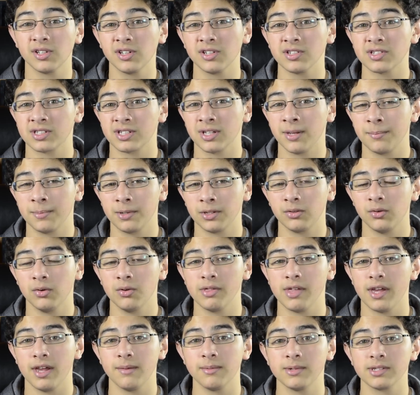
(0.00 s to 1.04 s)
a little
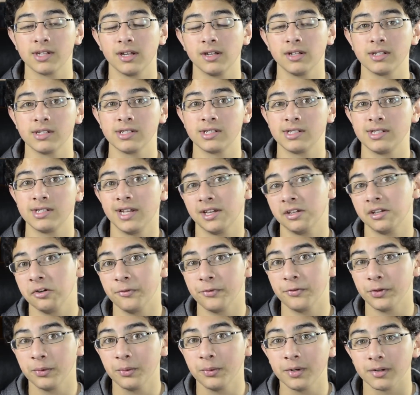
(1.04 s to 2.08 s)
skeptical that Amazon has taken
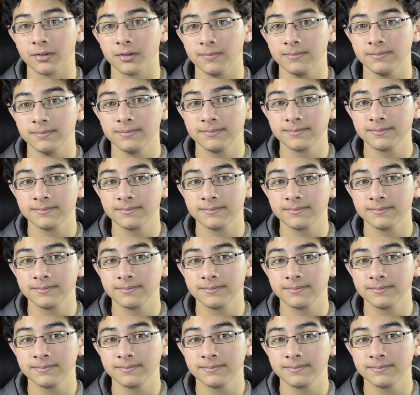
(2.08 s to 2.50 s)
over the world?